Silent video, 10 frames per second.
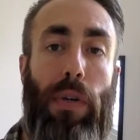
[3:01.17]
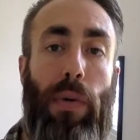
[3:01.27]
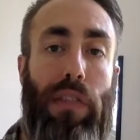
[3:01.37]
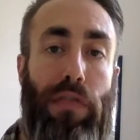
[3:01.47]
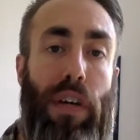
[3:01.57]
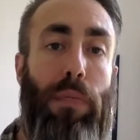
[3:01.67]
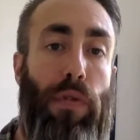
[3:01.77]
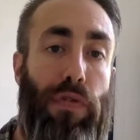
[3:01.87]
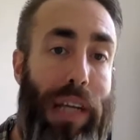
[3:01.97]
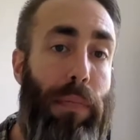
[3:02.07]
with the far more
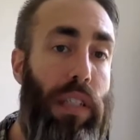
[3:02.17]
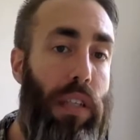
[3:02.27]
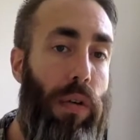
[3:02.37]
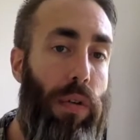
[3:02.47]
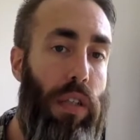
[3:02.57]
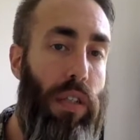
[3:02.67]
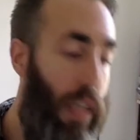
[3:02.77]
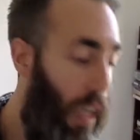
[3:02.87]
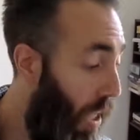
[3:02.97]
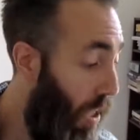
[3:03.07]
famous slogan,
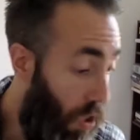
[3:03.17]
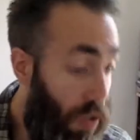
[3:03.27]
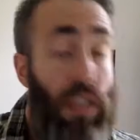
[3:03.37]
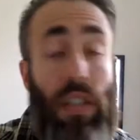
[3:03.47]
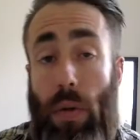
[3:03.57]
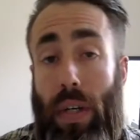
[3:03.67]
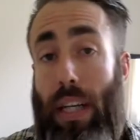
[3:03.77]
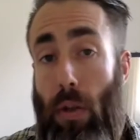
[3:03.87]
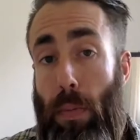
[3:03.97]
"Guns don't kill